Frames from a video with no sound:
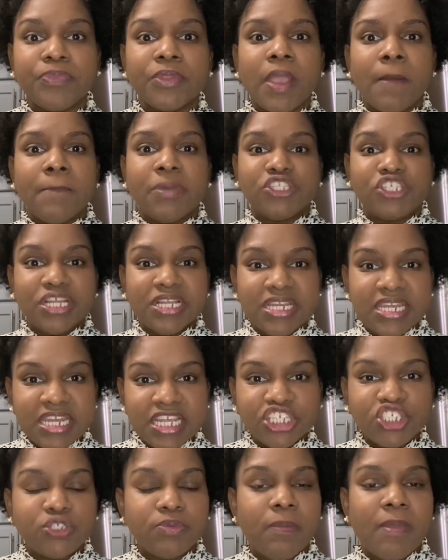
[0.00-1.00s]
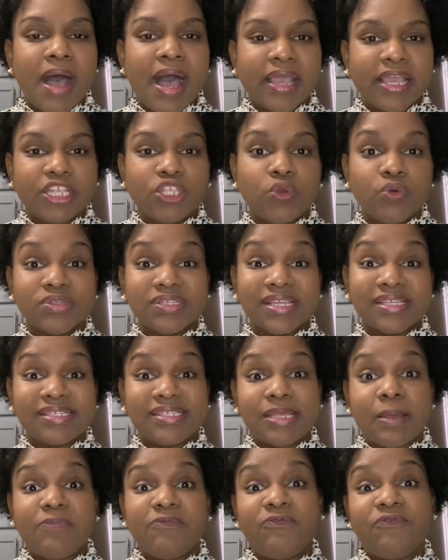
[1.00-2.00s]
But your niche market goes a
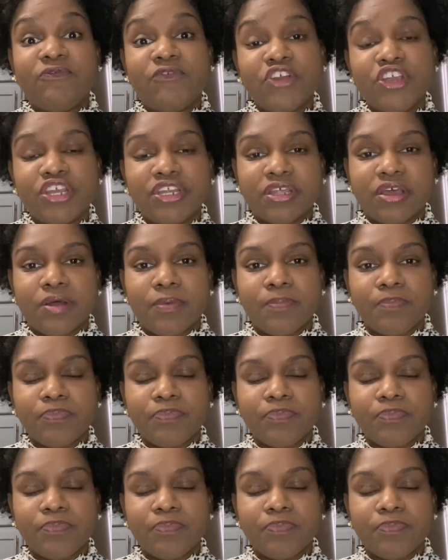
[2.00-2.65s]
step further.